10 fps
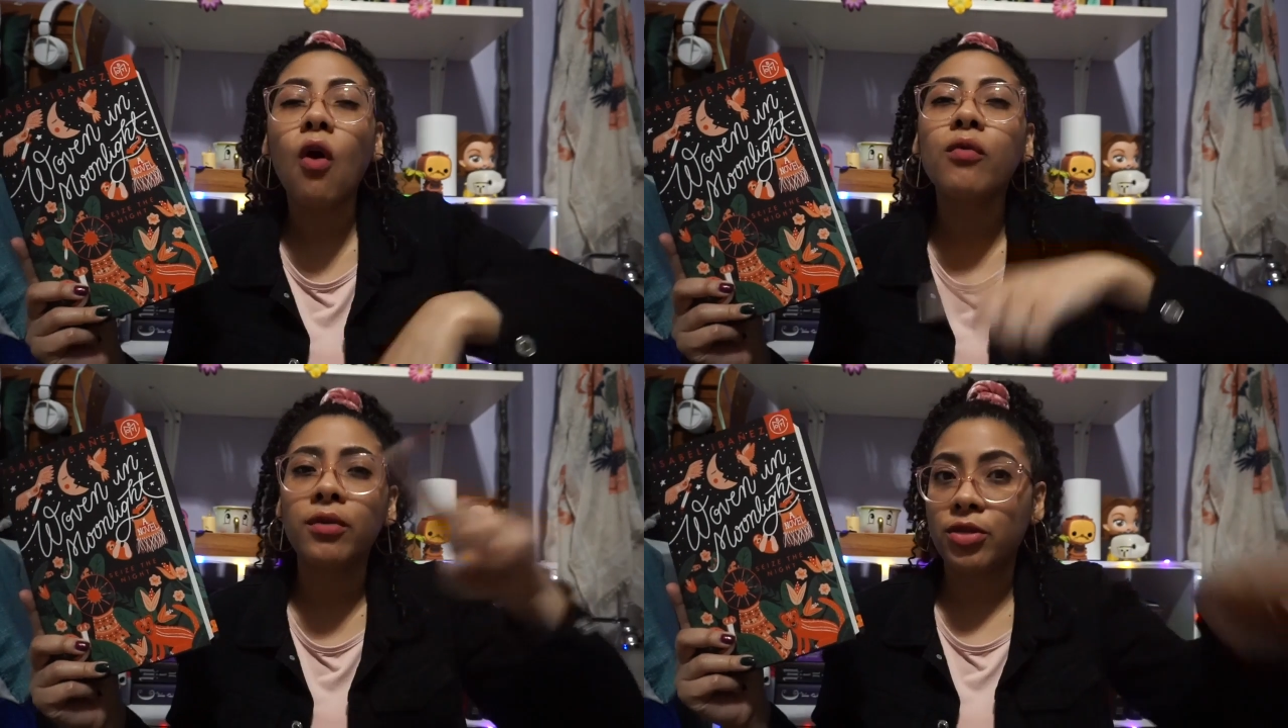
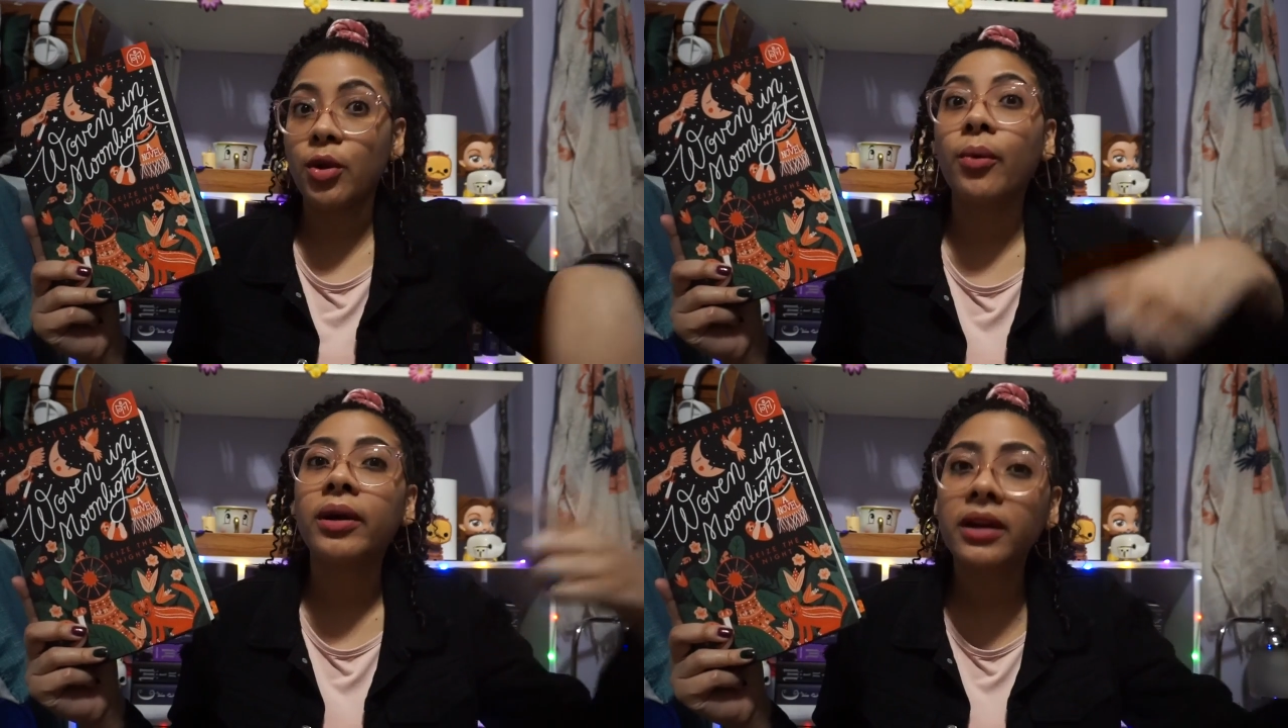
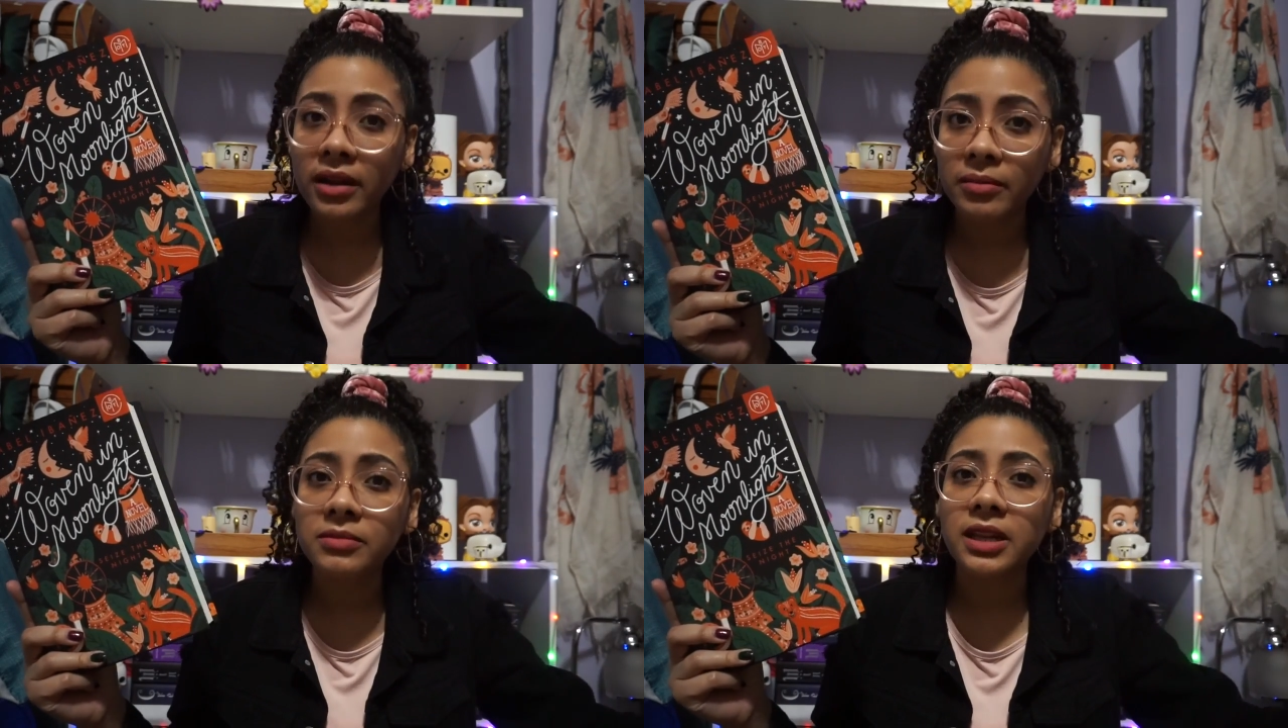overthrow
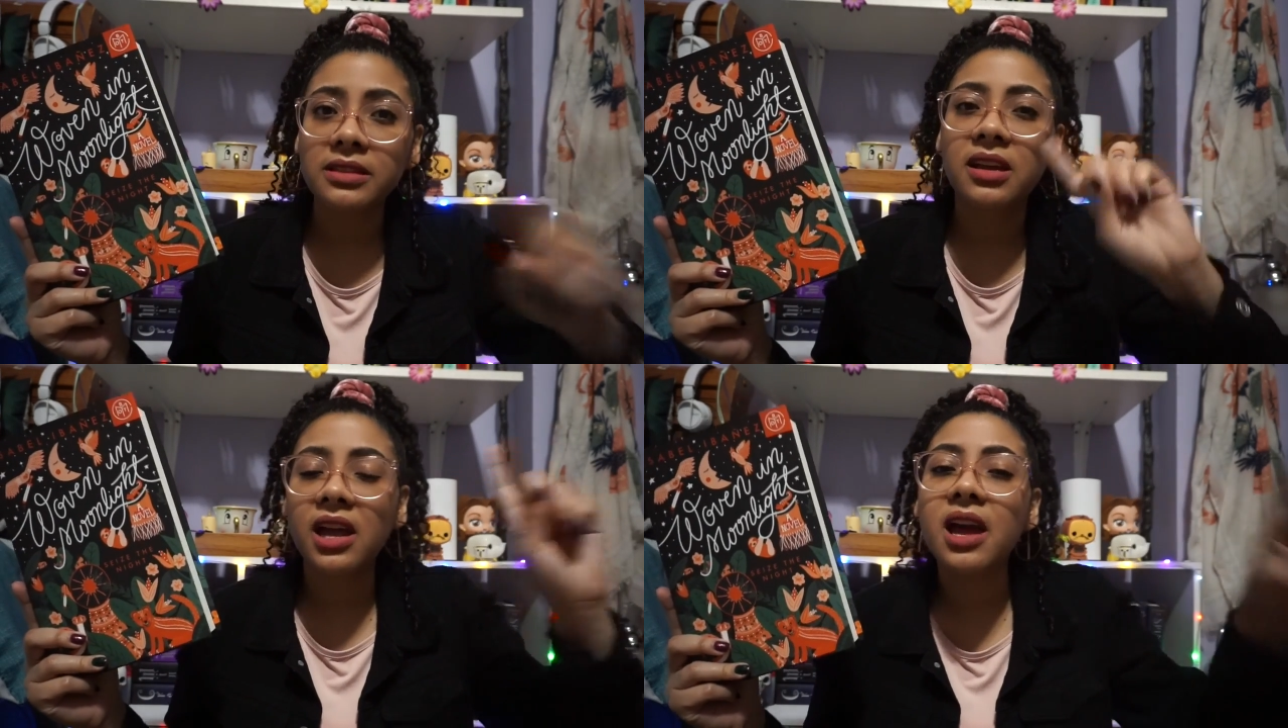him. They
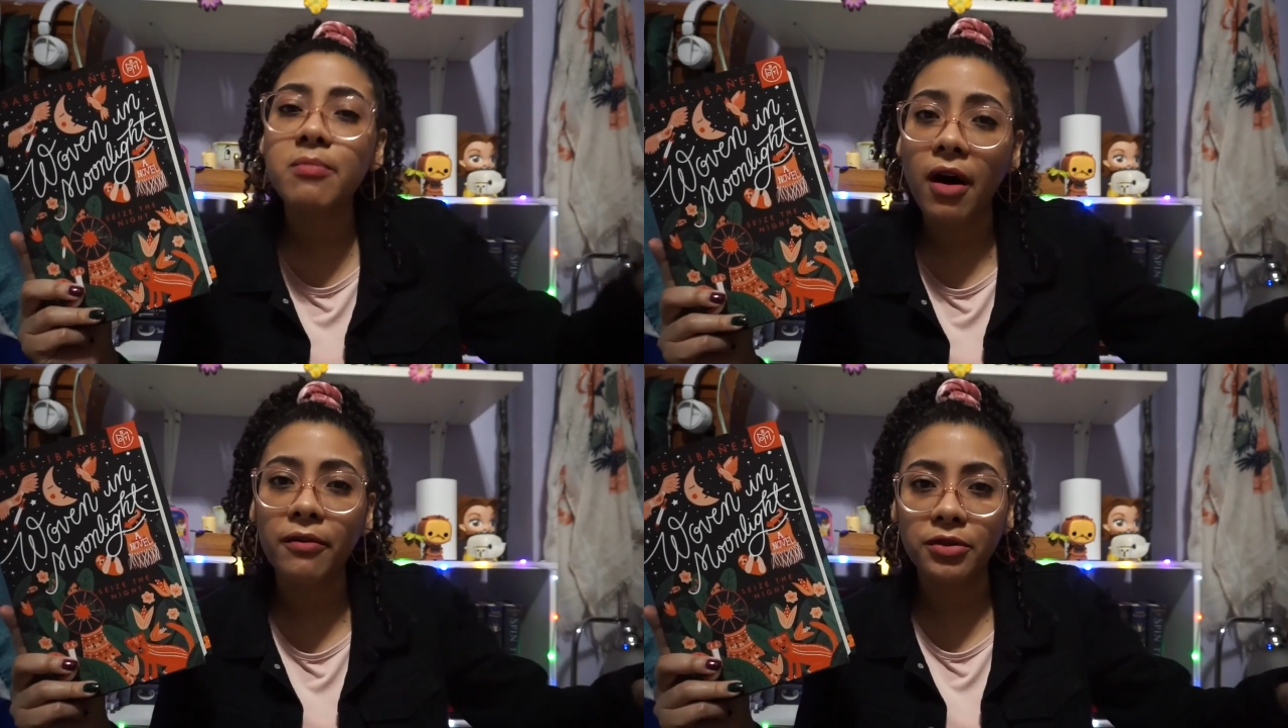take
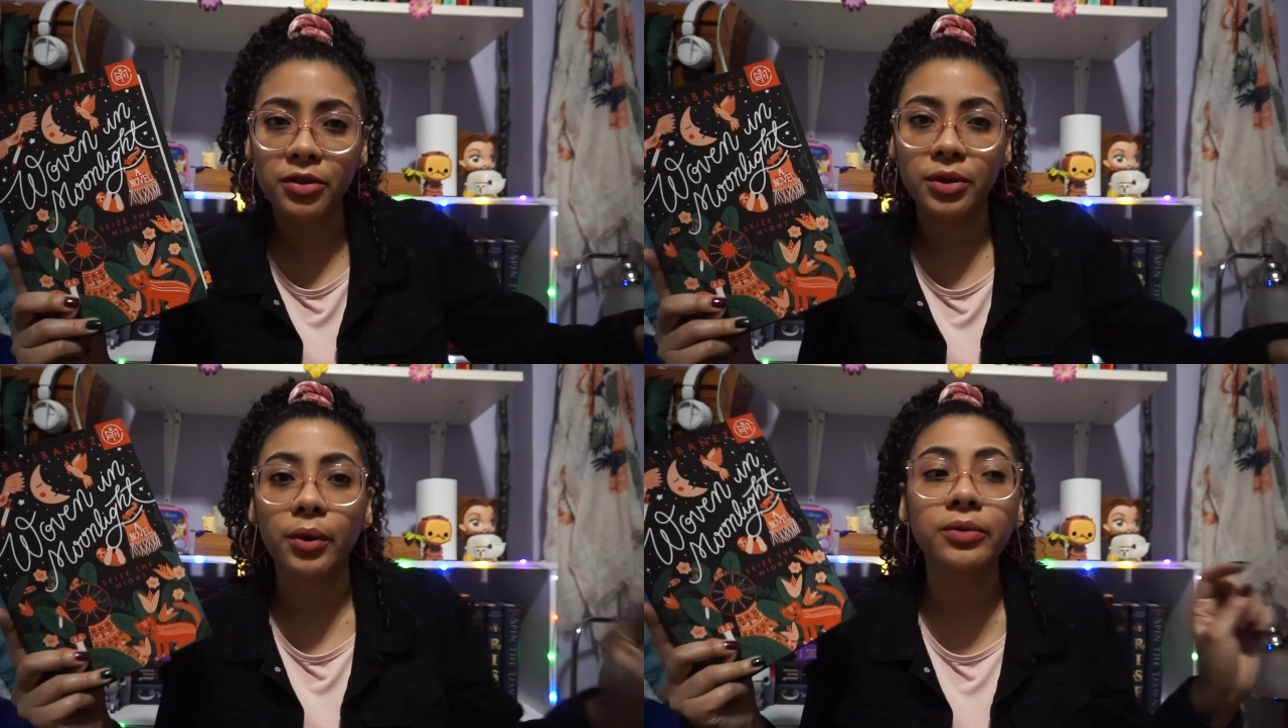him off the
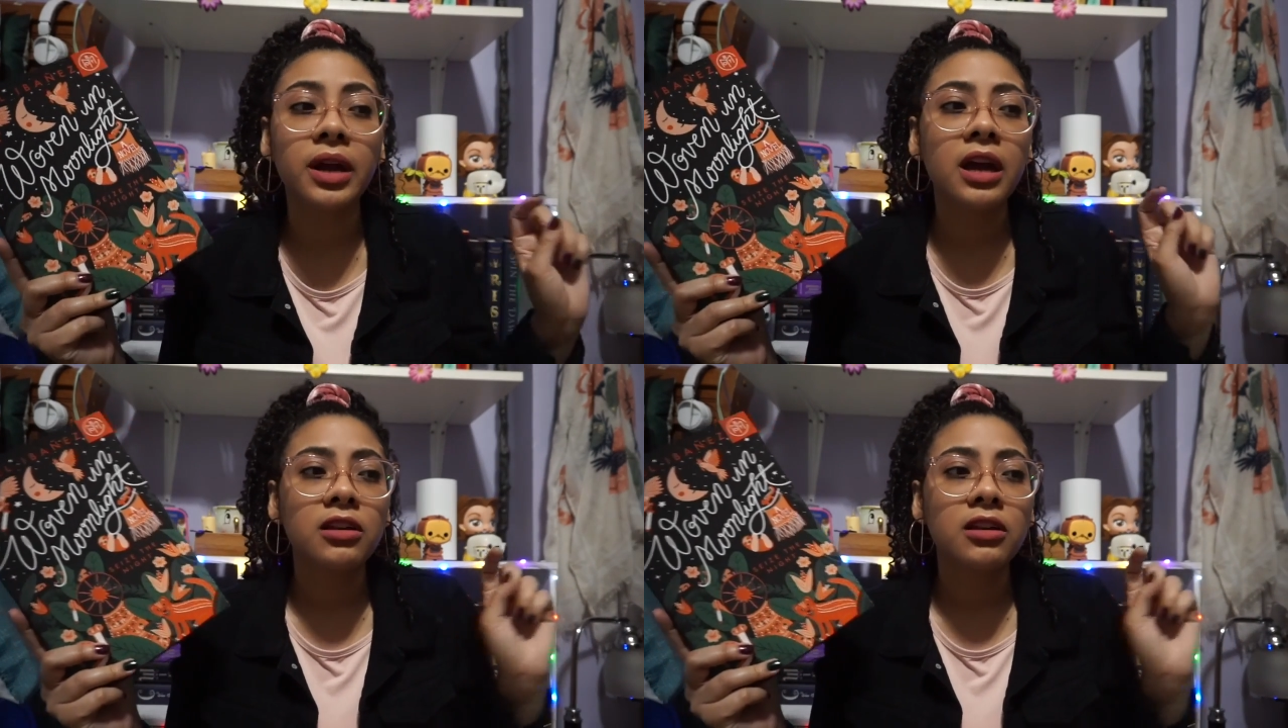throne.